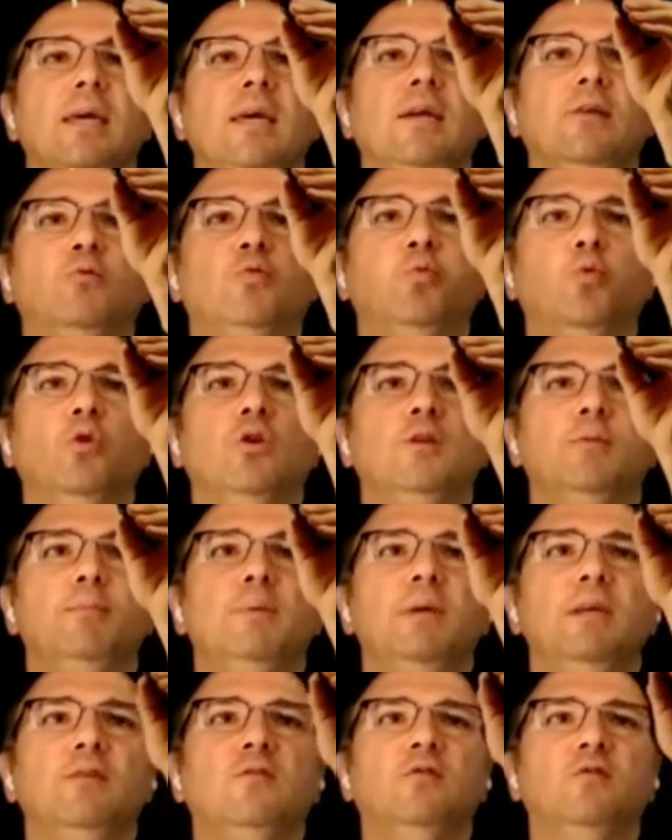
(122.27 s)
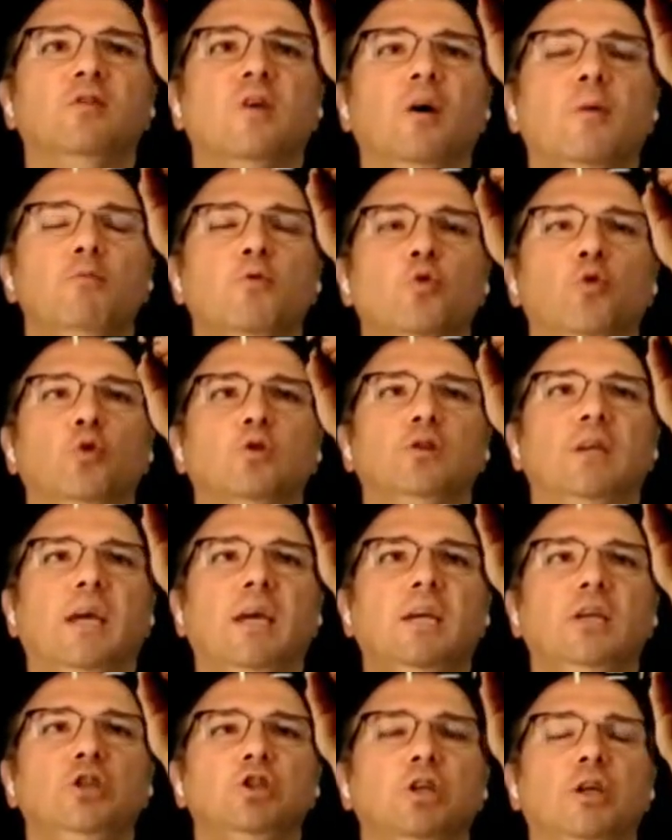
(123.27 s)
it would be some
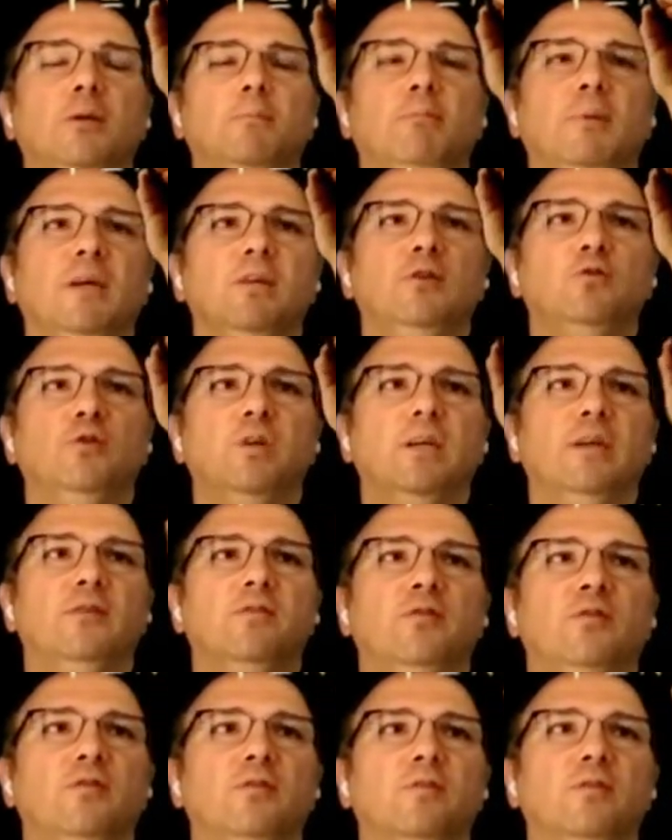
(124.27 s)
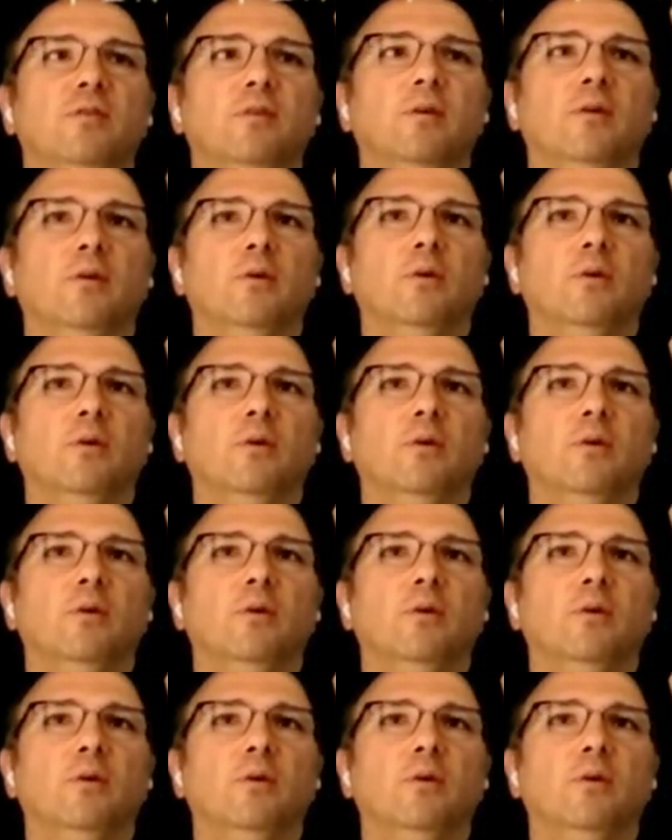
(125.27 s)
rotation matrix.